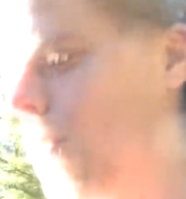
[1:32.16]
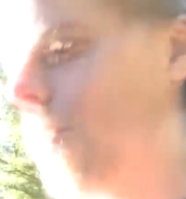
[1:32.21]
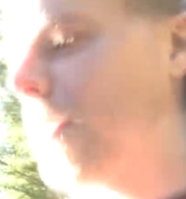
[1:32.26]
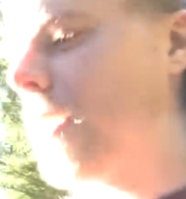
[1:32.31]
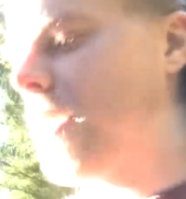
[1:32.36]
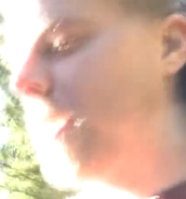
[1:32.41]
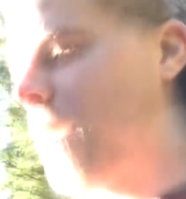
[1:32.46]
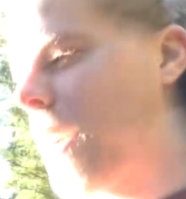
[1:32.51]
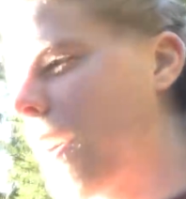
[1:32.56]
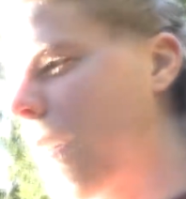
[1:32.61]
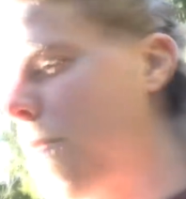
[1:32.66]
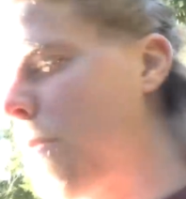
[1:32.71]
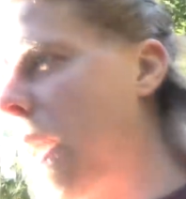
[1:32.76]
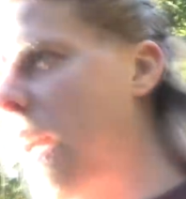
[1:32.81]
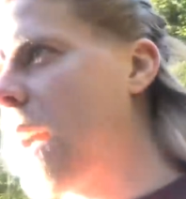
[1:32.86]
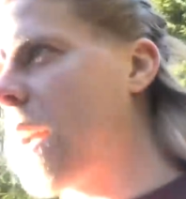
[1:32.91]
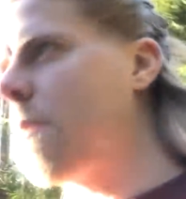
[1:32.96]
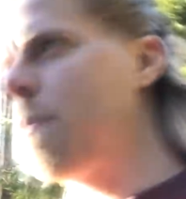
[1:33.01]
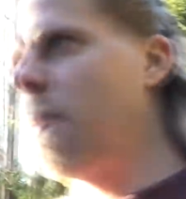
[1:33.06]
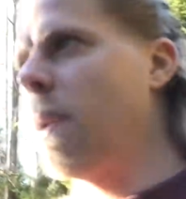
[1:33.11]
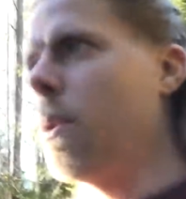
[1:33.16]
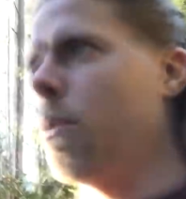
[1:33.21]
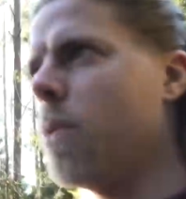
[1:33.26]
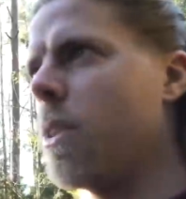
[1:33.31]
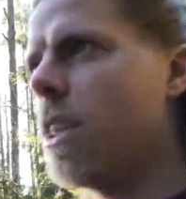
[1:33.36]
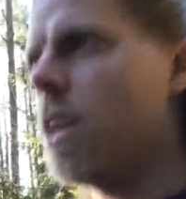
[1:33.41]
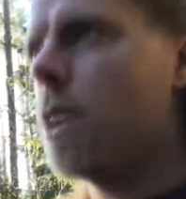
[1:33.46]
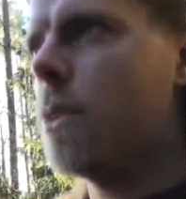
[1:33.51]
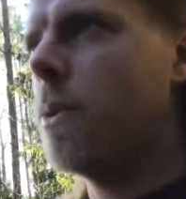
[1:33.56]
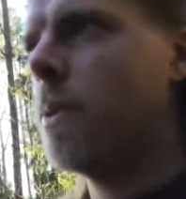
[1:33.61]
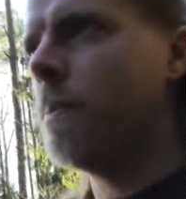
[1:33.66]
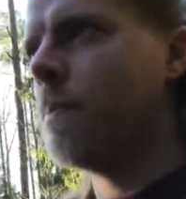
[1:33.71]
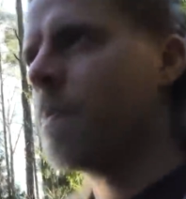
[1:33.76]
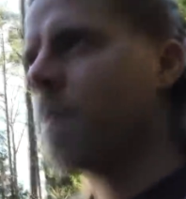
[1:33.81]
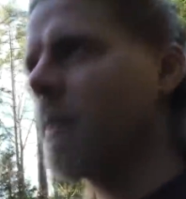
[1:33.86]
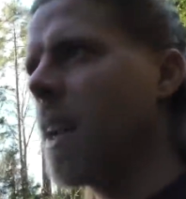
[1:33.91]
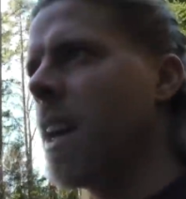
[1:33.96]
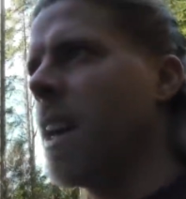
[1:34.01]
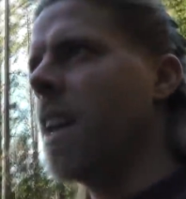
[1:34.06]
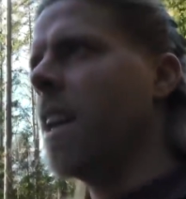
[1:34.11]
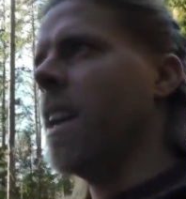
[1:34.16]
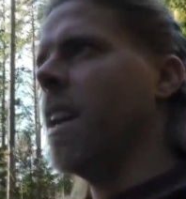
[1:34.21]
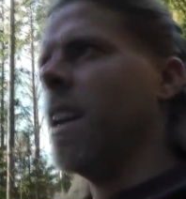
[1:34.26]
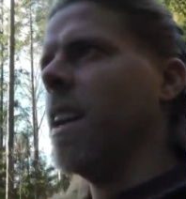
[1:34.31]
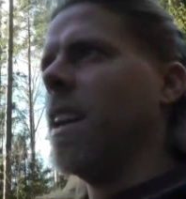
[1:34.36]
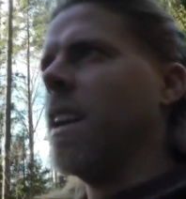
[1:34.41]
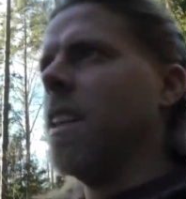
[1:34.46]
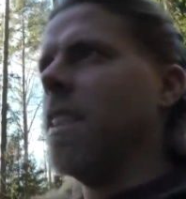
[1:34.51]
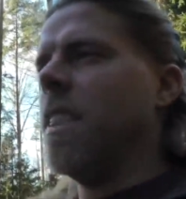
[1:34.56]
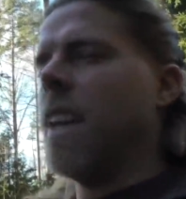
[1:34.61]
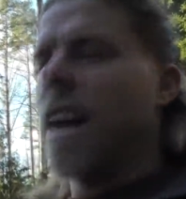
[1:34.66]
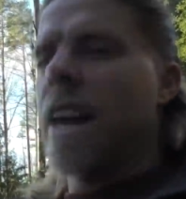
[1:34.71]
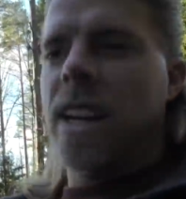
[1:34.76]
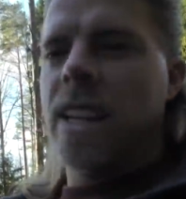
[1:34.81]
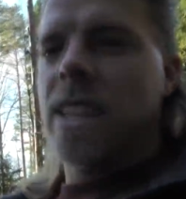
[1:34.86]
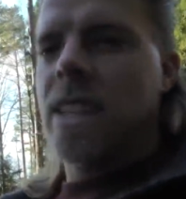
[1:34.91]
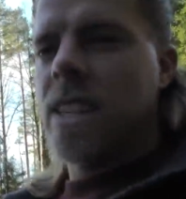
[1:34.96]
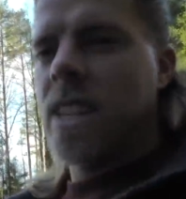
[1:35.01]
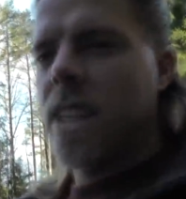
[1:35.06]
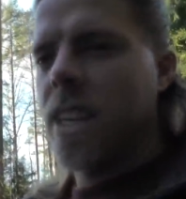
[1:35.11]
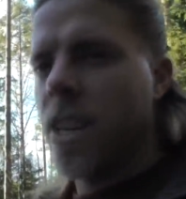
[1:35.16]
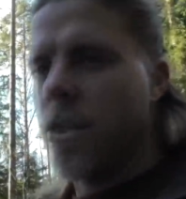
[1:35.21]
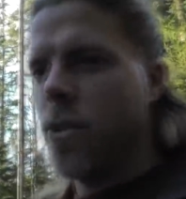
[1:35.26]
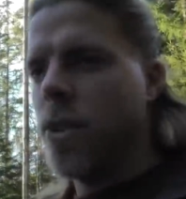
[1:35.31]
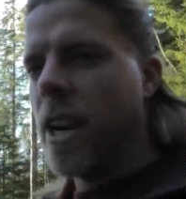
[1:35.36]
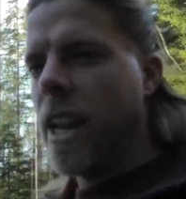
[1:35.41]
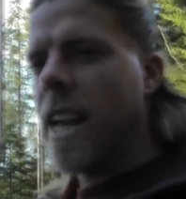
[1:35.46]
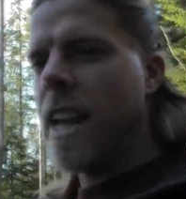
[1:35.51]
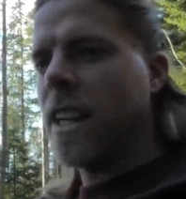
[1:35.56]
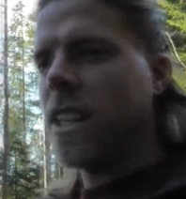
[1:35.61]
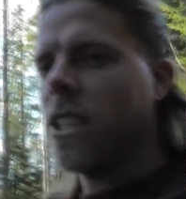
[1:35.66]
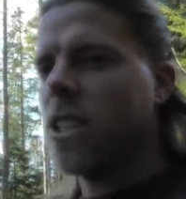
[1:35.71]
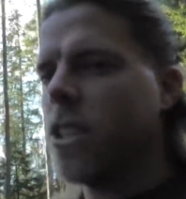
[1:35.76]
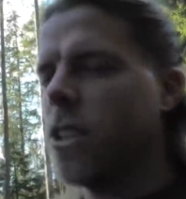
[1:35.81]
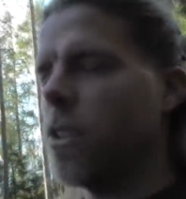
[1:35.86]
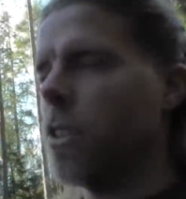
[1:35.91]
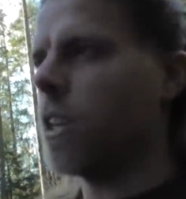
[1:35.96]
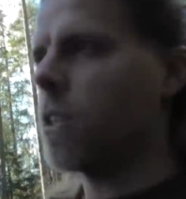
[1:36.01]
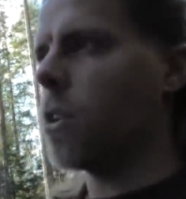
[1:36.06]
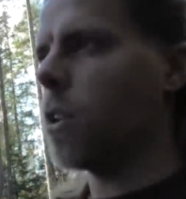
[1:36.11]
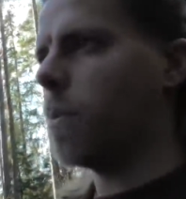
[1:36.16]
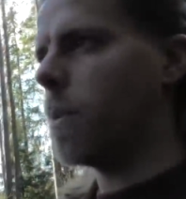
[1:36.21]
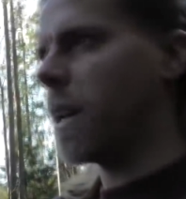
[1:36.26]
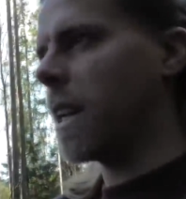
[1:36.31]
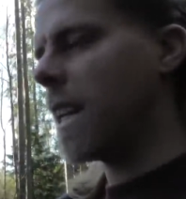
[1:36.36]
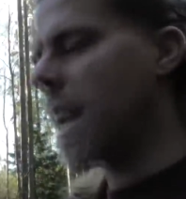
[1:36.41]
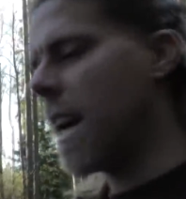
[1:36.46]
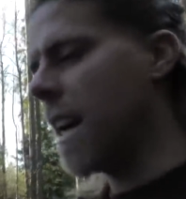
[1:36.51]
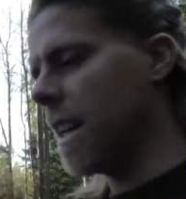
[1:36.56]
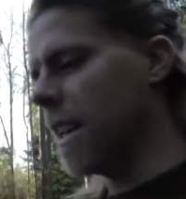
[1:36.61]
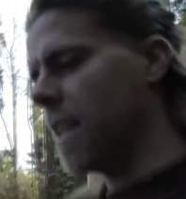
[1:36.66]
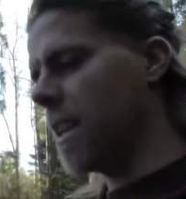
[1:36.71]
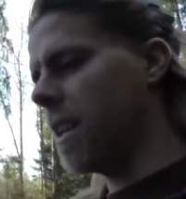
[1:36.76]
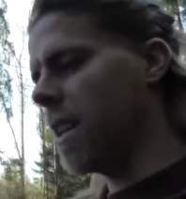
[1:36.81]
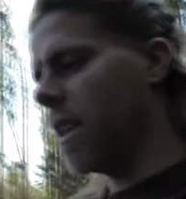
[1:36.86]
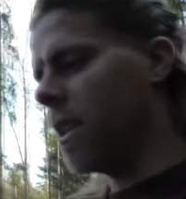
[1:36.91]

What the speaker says: want to share a black pill with you that relates to the topic at hand.